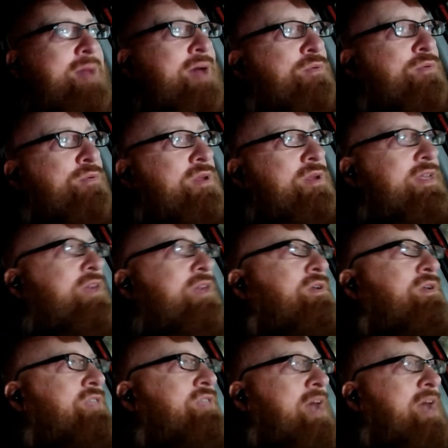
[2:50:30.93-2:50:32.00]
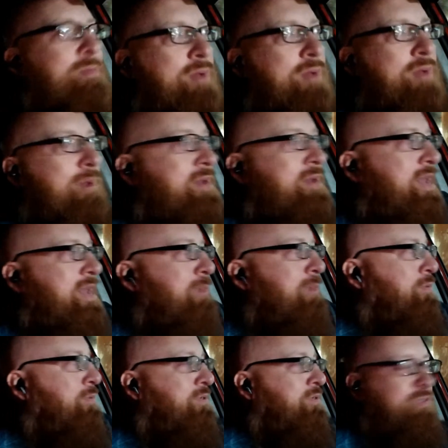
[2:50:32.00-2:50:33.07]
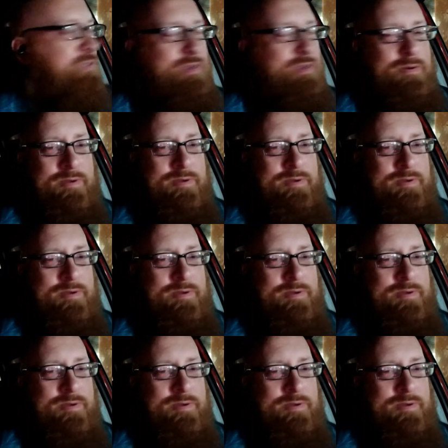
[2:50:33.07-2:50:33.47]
really close to. I'm in Naples, so,